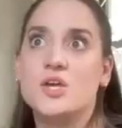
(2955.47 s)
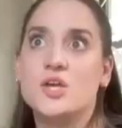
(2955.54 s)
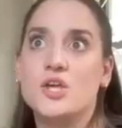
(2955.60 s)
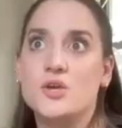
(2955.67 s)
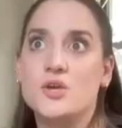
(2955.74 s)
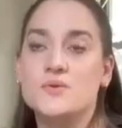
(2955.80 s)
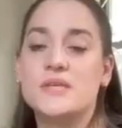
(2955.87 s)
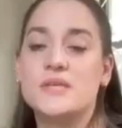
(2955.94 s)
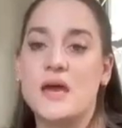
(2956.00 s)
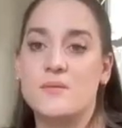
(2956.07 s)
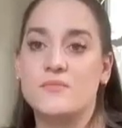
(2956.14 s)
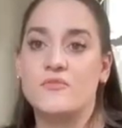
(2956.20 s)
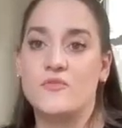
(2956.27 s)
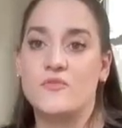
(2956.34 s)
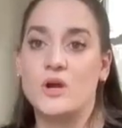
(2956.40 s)
use
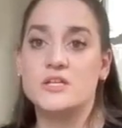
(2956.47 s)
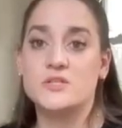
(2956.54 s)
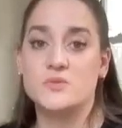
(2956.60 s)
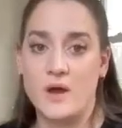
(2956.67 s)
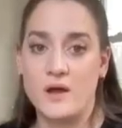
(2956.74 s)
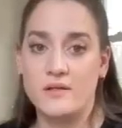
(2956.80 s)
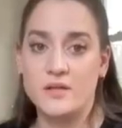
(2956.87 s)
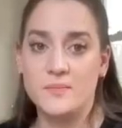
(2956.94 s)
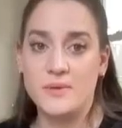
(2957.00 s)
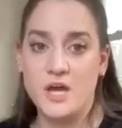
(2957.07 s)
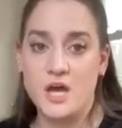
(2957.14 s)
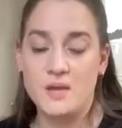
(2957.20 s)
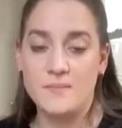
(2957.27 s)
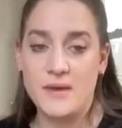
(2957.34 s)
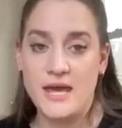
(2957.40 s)
M4 as well in
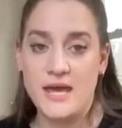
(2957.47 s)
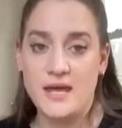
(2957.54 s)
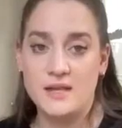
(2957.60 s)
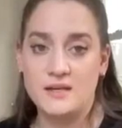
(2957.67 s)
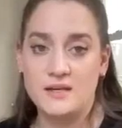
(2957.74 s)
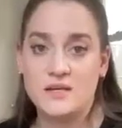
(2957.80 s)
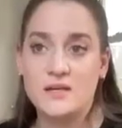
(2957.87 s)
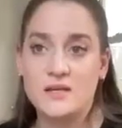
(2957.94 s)
Beyond Matte.